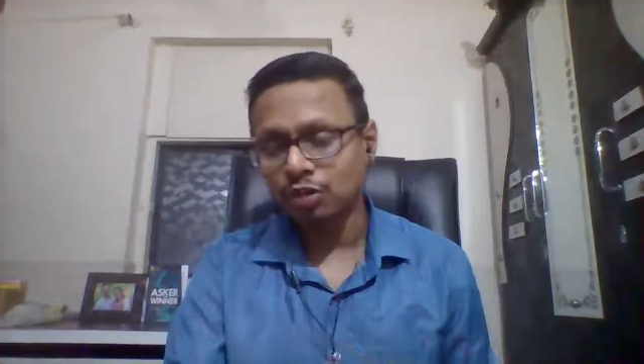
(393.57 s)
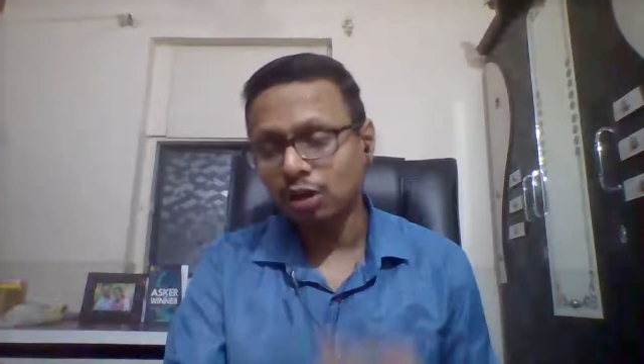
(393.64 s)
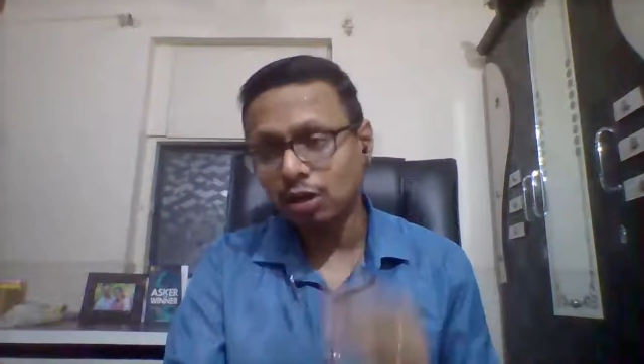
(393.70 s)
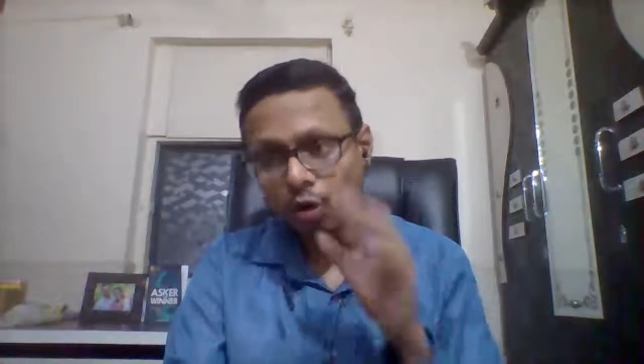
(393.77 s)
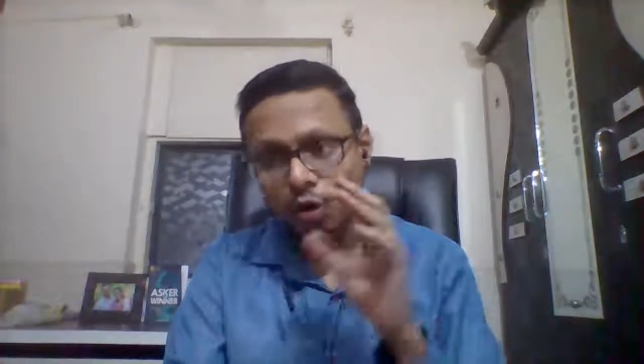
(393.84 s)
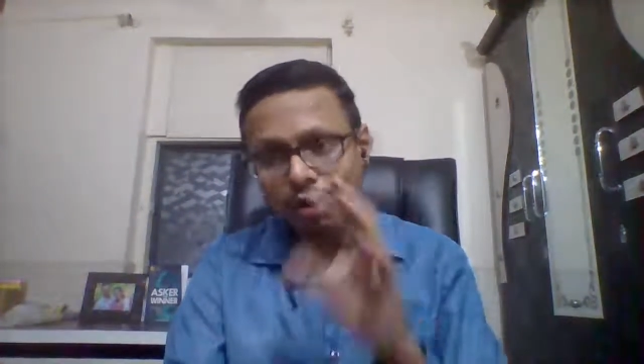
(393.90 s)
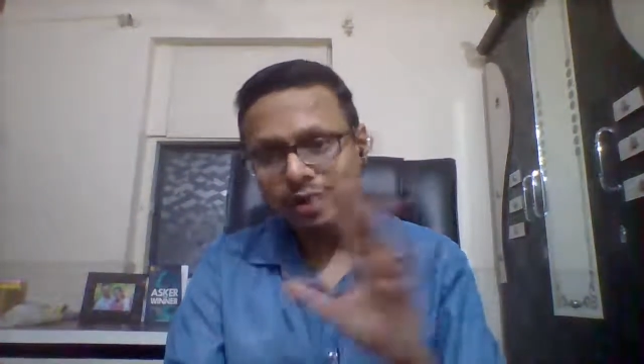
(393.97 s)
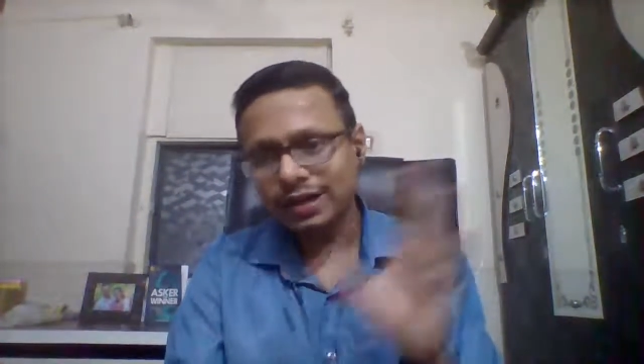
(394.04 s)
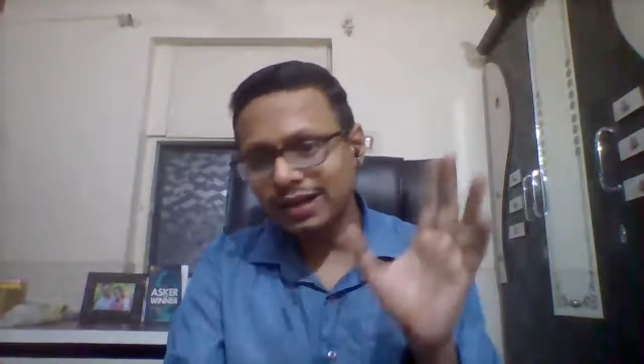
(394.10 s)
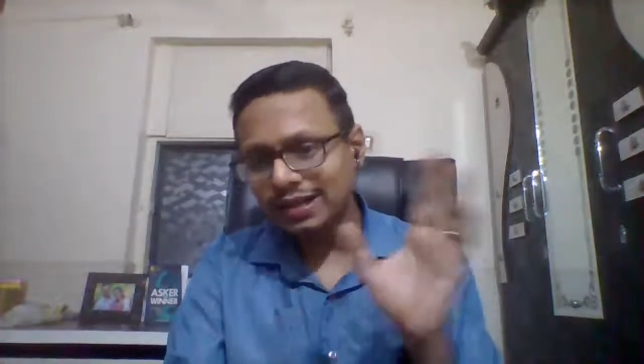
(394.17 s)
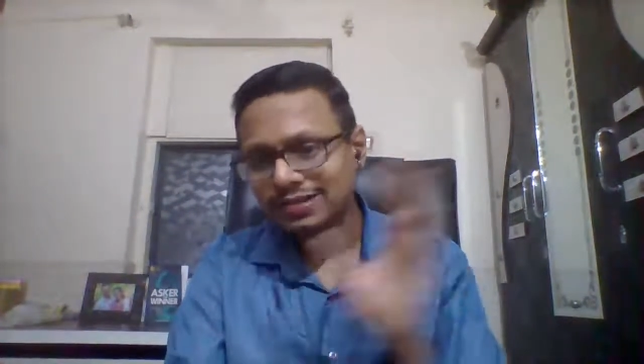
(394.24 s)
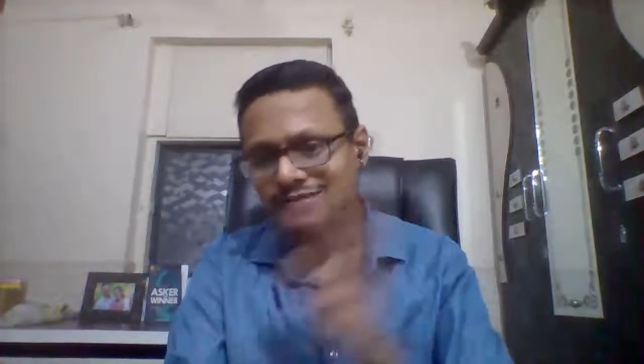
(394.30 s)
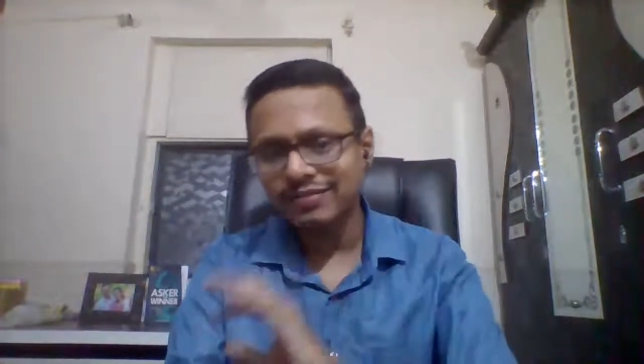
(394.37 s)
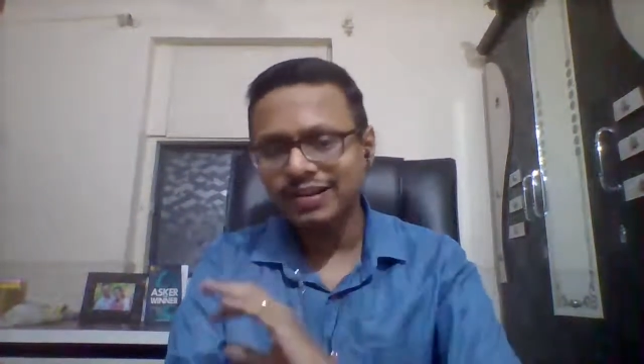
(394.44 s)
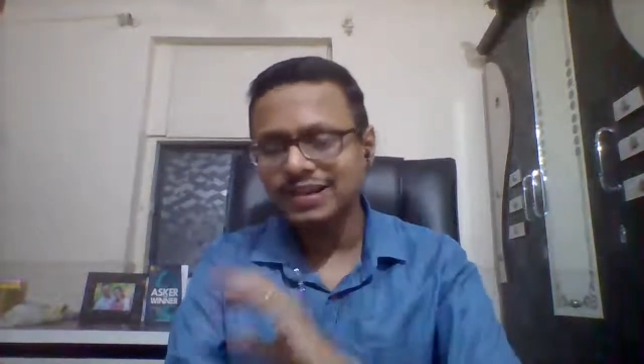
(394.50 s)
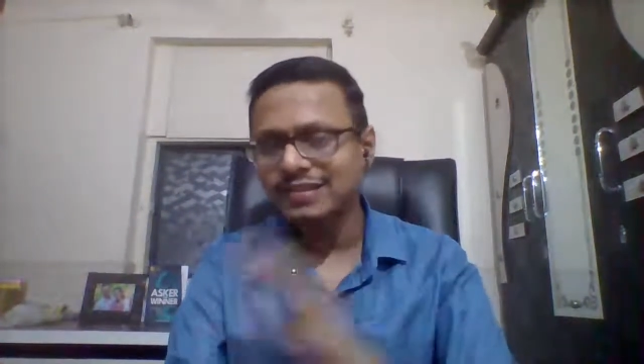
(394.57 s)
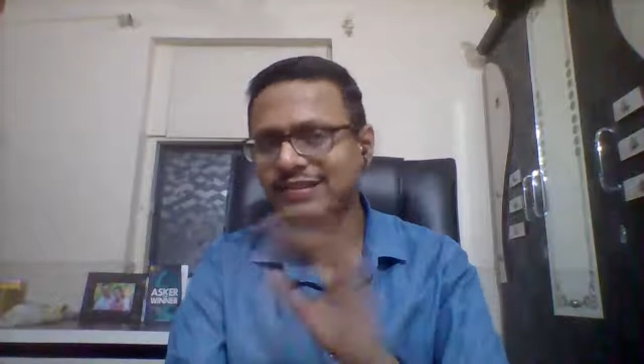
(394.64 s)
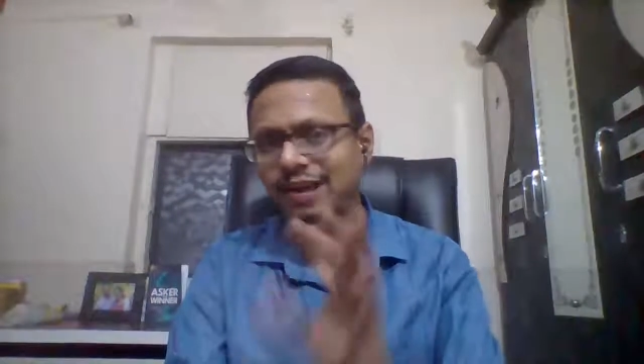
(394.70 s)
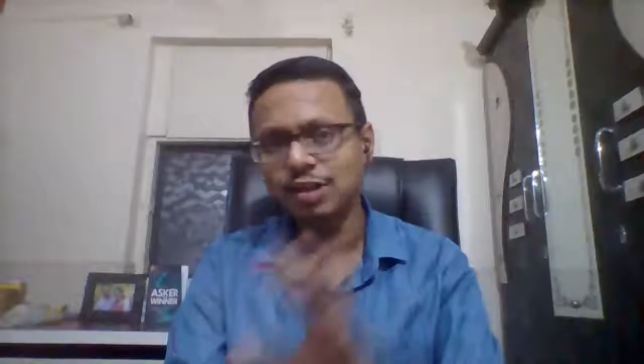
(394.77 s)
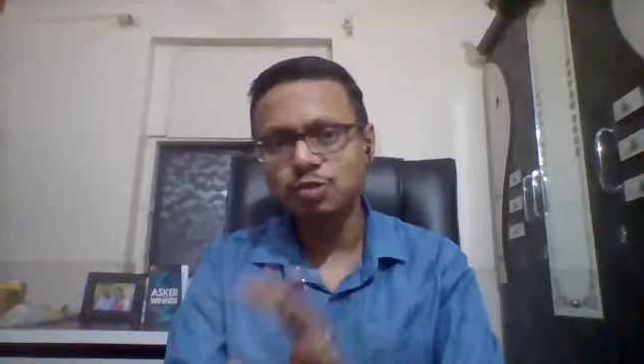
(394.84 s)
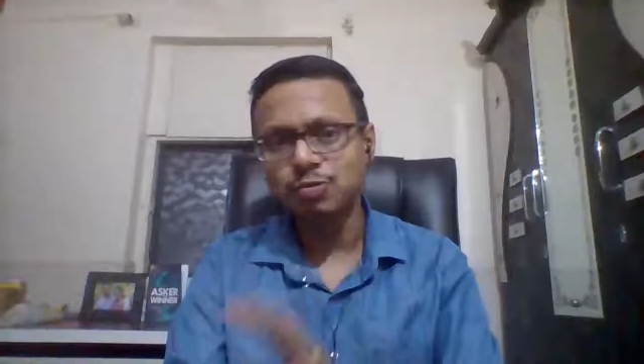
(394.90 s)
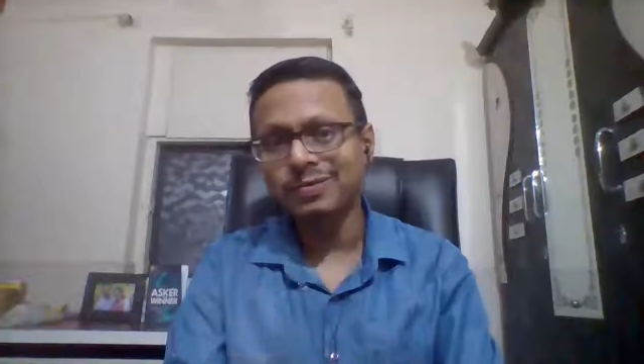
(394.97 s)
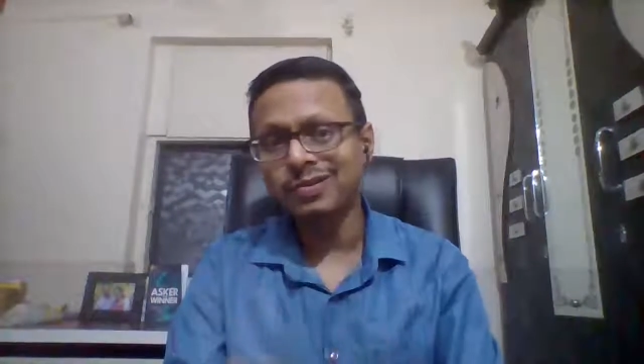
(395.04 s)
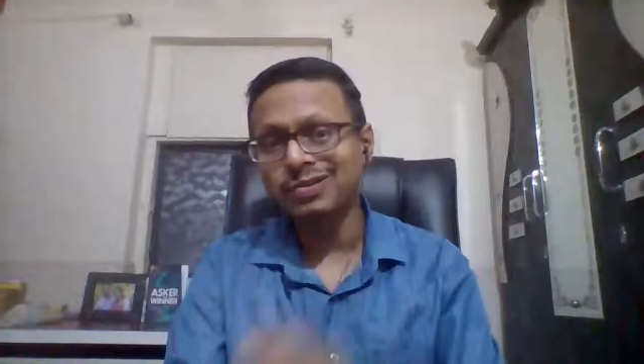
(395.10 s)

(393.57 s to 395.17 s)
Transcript: and the quality is very transparent,